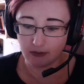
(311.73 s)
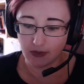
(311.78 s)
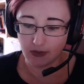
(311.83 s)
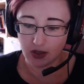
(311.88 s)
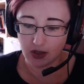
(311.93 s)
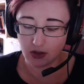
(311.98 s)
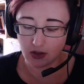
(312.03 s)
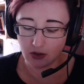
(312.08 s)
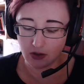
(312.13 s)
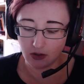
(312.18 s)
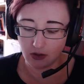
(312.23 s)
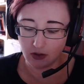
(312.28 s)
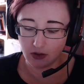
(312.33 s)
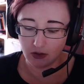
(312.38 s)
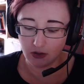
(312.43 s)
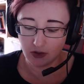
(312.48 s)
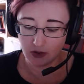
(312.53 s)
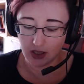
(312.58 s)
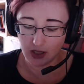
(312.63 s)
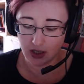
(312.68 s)

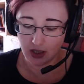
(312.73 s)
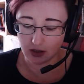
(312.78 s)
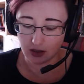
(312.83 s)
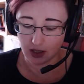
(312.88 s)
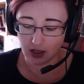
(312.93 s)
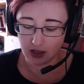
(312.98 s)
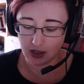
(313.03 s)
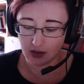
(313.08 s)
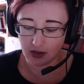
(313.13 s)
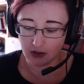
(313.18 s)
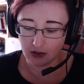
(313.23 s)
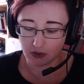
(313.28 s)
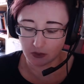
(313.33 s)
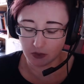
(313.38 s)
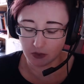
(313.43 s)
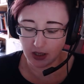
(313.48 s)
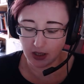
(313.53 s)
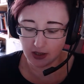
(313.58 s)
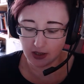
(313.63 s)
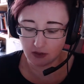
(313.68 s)
So yeah, I don't know.
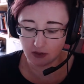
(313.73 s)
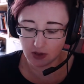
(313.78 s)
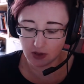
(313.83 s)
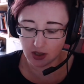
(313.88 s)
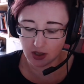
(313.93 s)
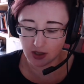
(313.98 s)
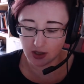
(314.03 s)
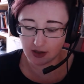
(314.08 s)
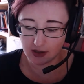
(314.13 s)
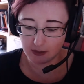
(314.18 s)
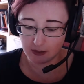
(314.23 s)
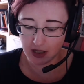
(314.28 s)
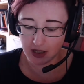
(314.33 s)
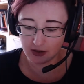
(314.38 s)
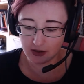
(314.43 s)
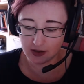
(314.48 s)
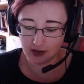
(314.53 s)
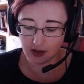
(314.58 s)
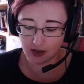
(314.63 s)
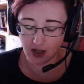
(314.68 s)
Will I switch to this
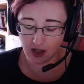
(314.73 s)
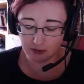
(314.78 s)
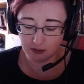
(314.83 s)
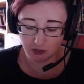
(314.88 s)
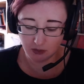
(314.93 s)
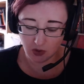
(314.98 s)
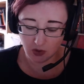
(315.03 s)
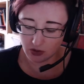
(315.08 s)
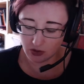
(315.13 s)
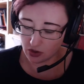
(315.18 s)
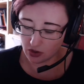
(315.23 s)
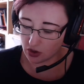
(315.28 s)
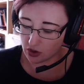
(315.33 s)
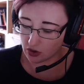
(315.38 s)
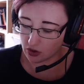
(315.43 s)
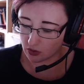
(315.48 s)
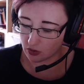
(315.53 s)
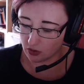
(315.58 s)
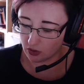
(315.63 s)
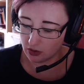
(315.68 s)
mouse? I'm not
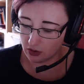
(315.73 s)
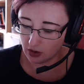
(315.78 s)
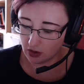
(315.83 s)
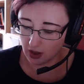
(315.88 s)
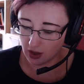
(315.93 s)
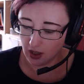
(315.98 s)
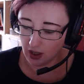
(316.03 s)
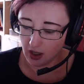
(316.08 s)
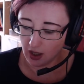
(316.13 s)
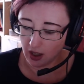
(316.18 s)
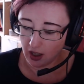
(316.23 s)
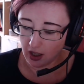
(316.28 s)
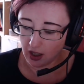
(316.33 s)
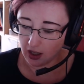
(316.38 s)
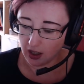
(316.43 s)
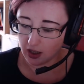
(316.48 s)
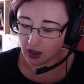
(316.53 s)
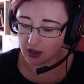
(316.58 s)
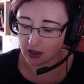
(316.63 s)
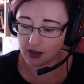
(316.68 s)
sure.
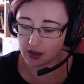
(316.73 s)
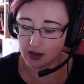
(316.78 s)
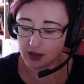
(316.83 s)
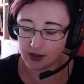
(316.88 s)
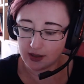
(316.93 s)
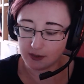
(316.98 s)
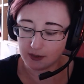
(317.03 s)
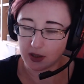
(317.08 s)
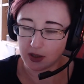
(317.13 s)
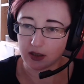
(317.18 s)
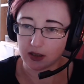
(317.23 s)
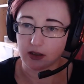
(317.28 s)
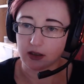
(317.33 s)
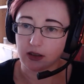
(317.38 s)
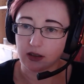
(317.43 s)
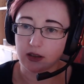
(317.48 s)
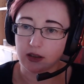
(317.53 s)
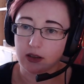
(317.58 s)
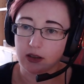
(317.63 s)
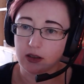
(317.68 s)
This
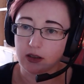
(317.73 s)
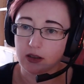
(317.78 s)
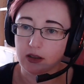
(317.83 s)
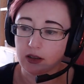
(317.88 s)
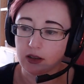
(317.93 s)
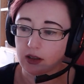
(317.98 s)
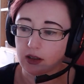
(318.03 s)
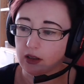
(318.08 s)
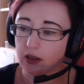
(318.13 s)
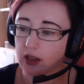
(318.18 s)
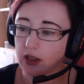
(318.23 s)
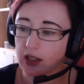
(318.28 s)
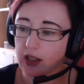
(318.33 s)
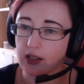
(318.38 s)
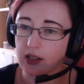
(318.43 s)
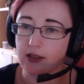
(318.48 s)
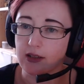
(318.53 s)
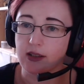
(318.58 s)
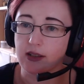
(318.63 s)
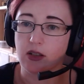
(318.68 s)
one
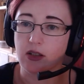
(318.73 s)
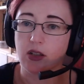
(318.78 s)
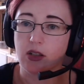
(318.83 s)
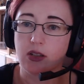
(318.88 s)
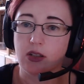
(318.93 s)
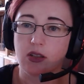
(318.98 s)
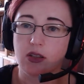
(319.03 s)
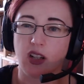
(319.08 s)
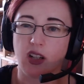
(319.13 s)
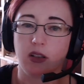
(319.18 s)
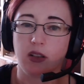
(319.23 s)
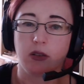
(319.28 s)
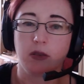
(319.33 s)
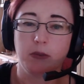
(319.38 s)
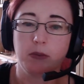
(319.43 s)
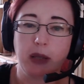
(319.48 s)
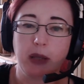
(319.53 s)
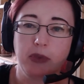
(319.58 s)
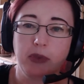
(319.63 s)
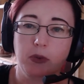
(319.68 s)
is,
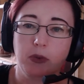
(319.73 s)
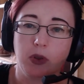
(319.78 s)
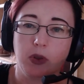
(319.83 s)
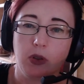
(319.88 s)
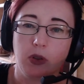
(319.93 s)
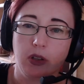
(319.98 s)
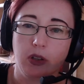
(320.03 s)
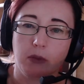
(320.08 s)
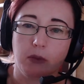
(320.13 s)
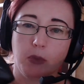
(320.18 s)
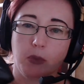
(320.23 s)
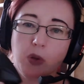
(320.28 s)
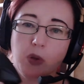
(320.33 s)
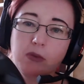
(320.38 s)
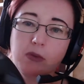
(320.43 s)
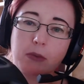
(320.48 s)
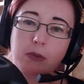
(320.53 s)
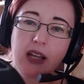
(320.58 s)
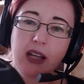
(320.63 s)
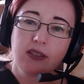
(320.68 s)
maybe you would call it a
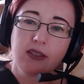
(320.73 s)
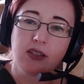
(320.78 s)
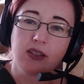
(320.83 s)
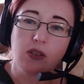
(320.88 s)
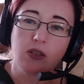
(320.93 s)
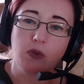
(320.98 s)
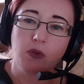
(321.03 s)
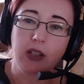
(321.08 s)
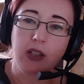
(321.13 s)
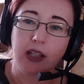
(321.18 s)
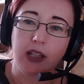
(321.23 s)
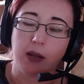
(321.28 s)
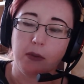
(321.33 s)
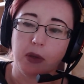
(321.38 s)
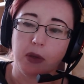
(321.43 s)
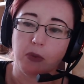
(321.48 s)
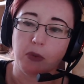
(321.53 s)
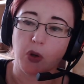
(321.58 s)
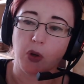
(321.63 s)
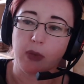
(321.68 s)
MOBA mouse. It's not really an
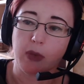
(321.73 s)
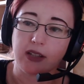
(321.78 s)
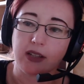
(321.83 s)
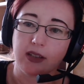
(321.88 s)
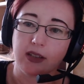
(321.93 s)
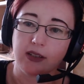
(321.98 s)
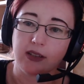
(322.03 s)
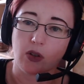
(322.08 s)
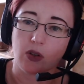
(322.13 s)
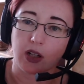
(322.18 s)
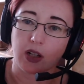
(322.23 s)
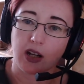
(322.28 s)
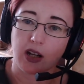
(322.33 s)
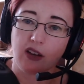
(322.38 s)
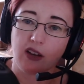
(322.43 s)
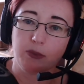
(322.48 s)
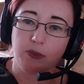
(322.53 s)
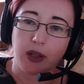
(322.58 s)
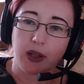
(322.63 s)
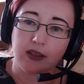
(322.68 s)
MMO mouse. There's not enough
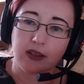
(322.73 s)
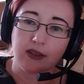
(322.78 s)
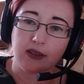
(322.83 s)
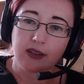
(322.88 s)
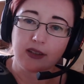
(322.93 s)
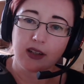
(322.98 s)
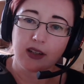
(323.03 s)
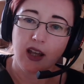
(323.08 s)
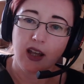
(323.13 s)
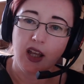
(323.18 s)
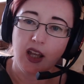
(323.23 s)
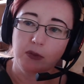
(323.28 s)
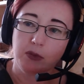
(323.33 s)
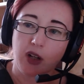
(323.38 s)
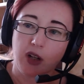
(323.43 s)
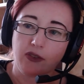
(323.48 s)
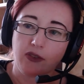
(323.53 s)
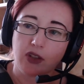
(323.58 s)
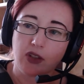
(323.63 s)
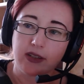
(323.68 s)
buttons,
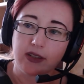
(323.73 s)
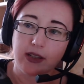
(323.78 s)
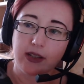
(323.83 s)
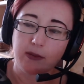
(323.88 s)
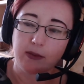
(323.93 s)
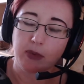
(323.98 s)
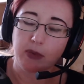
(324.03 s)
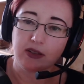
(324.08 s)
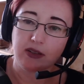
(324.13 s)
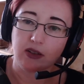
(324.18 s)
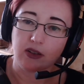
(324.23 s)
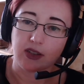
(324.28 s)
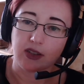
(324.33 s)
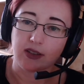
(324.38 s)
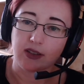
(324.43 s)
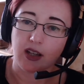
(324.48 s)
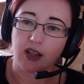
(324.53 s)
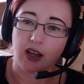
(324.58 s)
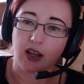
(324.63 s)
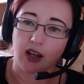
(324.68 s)
but I've got 6 buttons on the
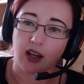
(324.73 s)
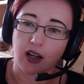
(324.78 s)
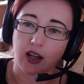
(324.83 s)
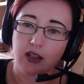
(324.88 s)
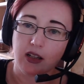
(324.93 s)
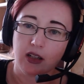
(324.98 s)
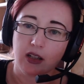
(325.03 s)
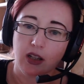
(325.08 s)
side,